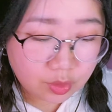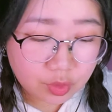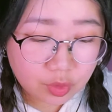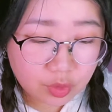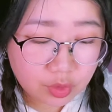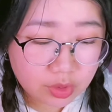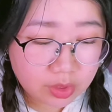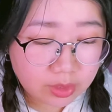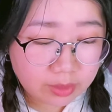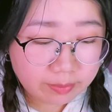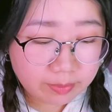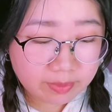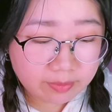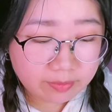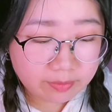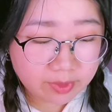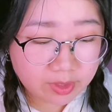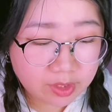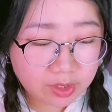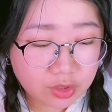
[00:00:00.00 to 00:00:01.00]
You usually
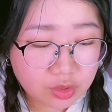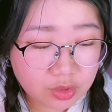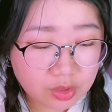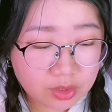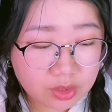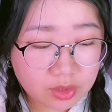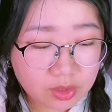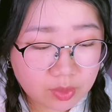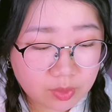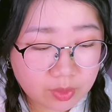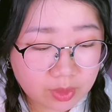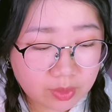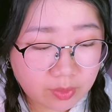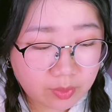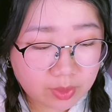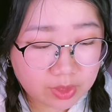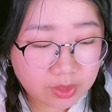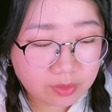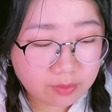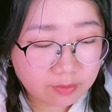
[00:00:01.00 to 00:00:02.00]
prefer just
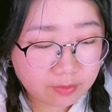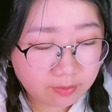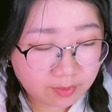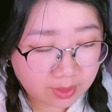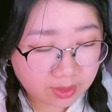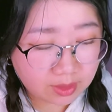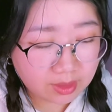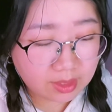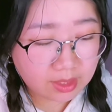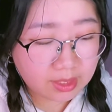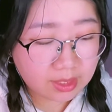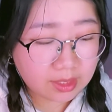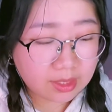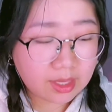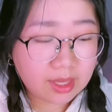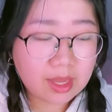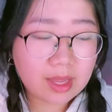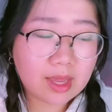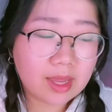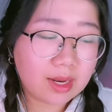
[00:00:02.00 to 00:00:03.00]
doing what you feel
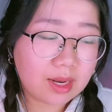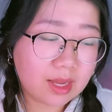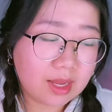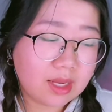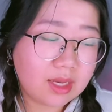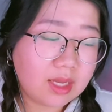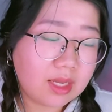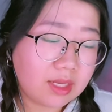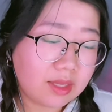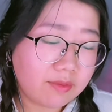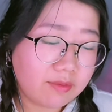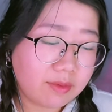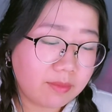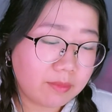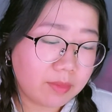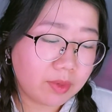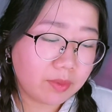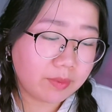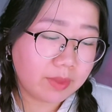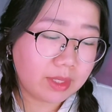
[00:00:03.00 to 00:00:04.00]
like at any
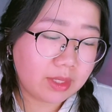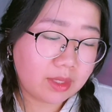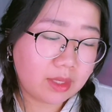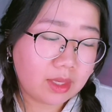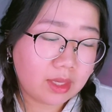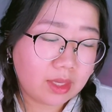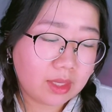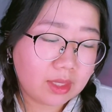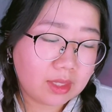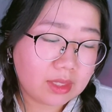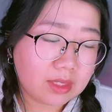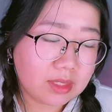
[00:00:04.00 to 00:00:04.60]
given moment